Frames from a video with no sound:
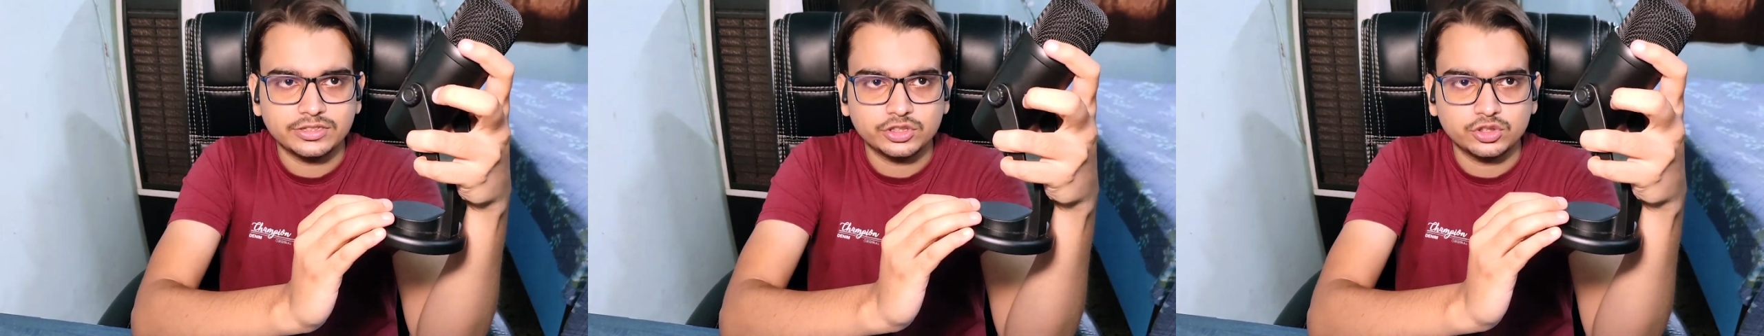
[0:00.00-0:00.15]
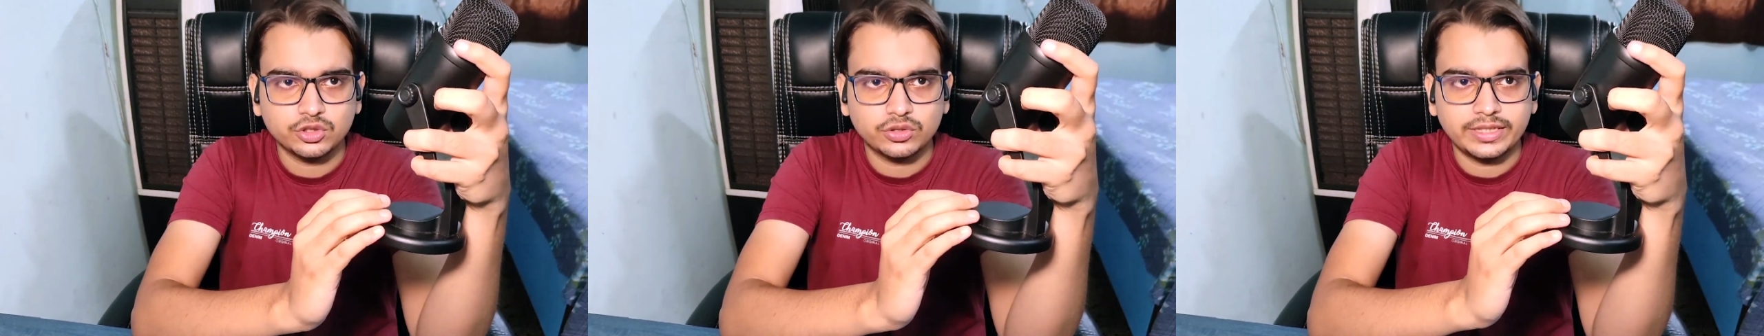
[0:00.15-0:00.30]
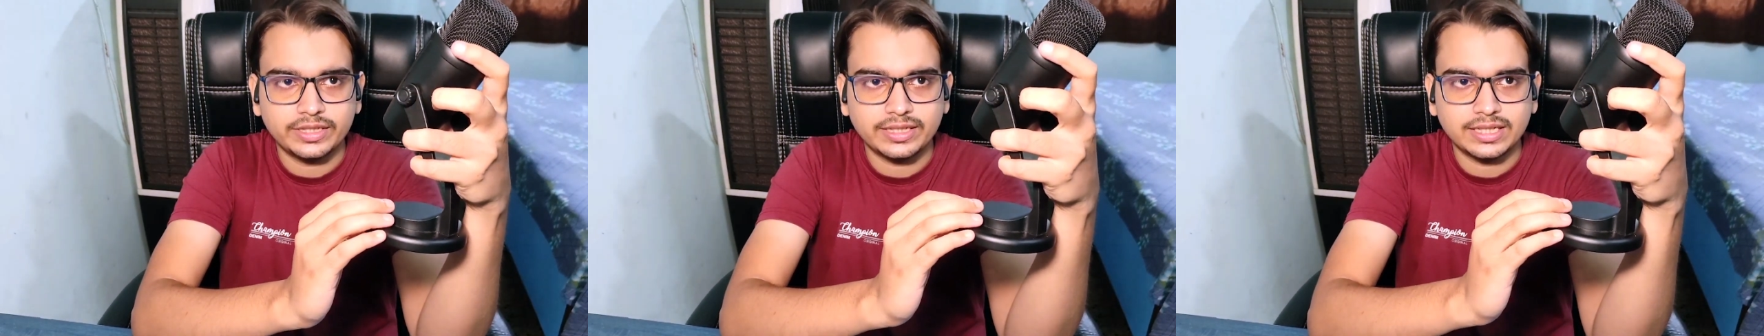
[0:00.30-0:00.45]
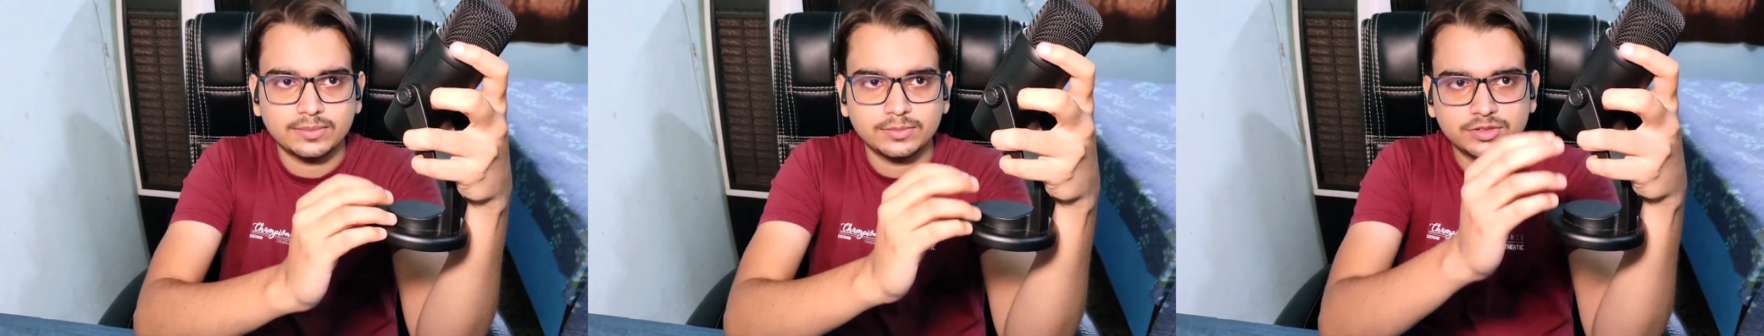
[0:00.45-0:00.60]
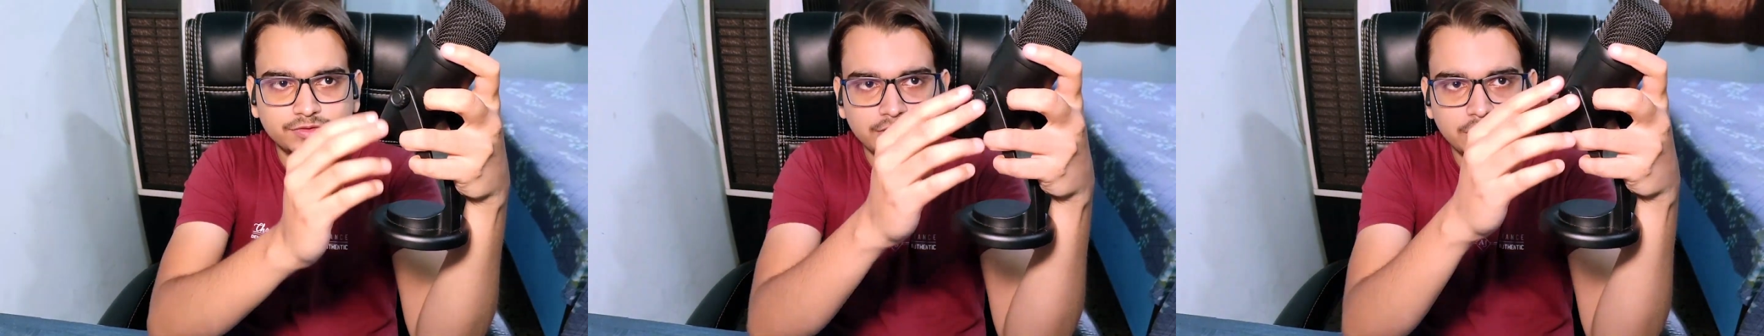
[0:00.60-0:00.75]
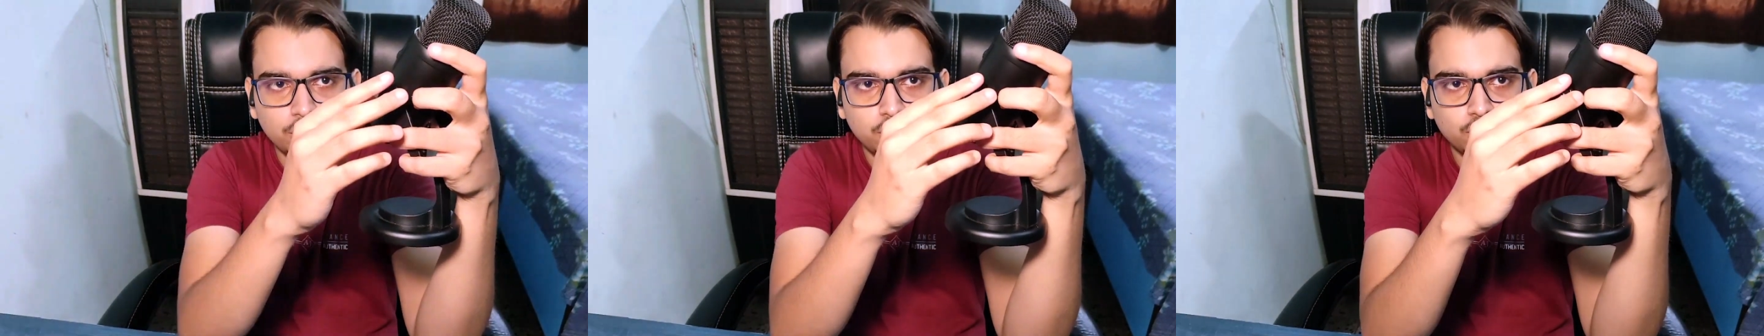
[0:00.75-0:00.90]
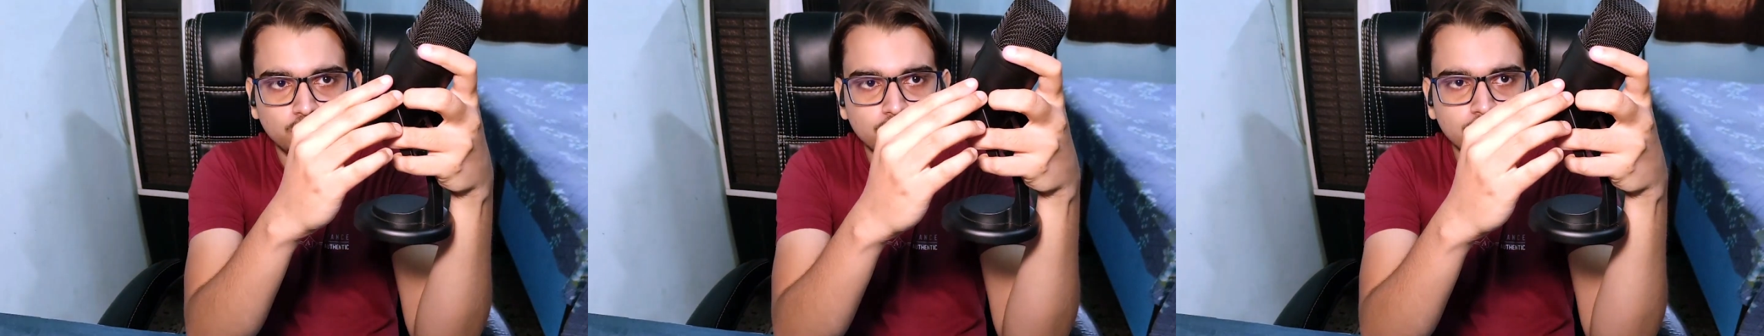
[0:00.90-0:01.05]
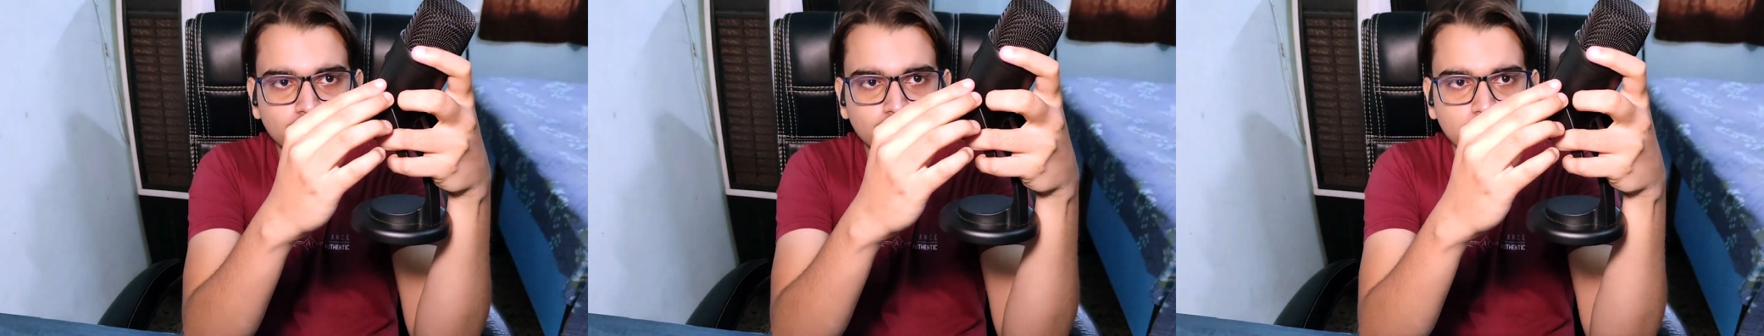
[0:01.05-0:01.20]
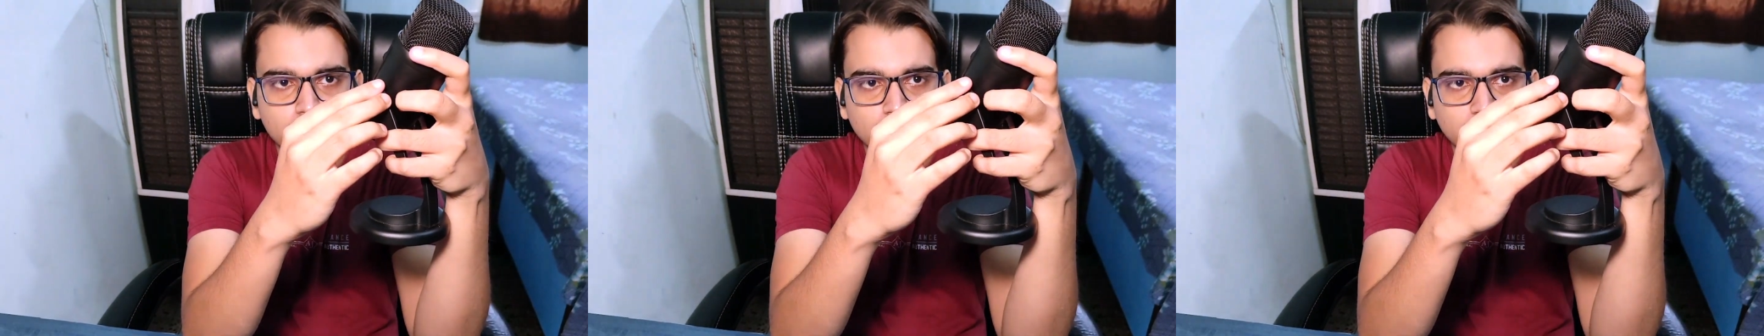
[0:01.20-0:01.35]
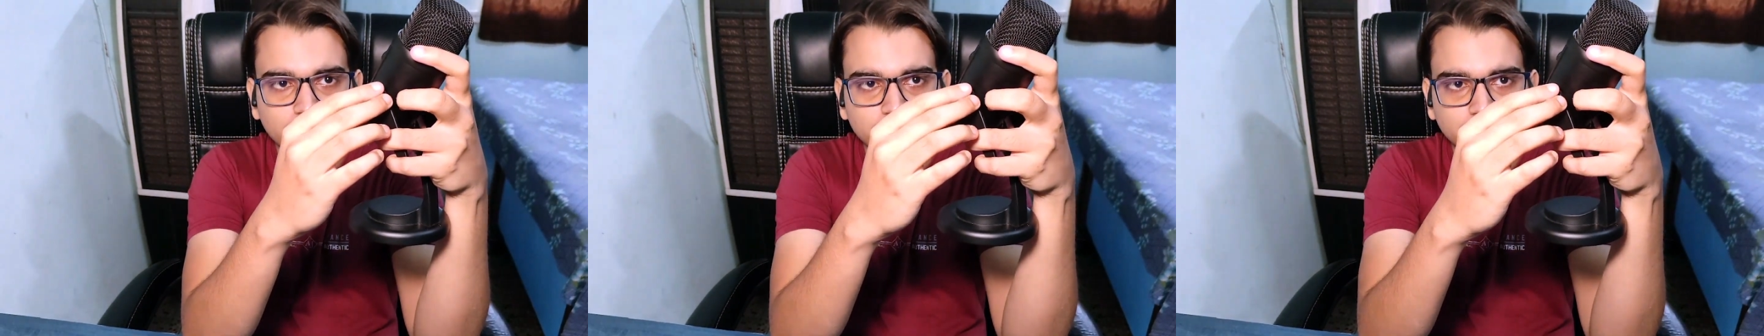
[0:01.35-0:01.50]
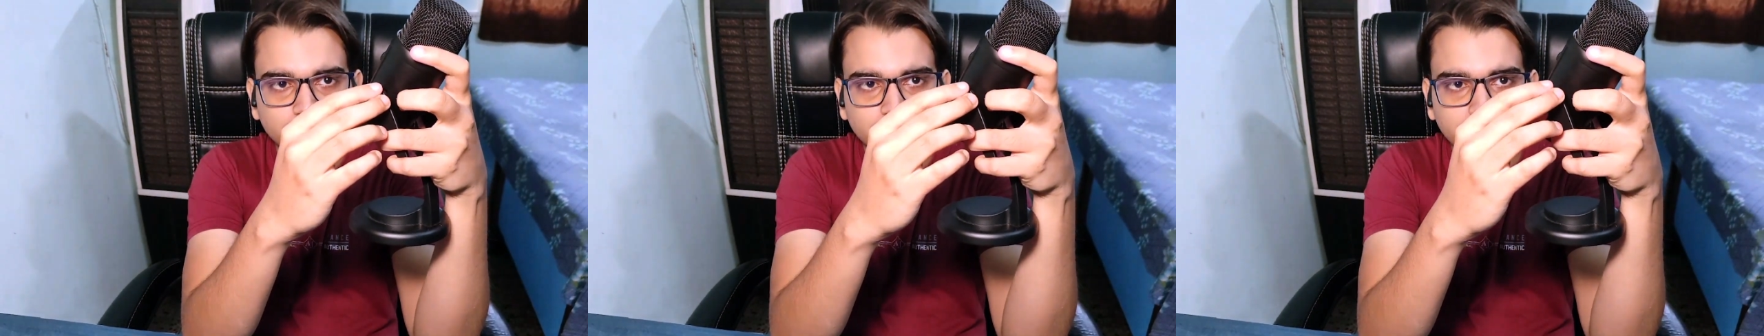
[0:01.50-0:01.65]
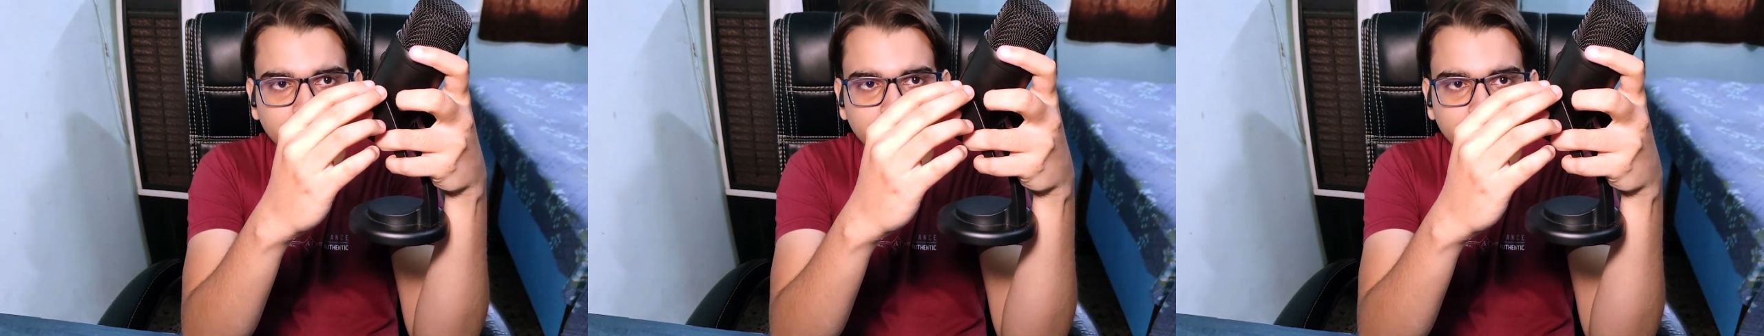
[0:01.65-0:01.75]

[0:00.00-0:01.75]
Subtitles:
So it comes with two bolts over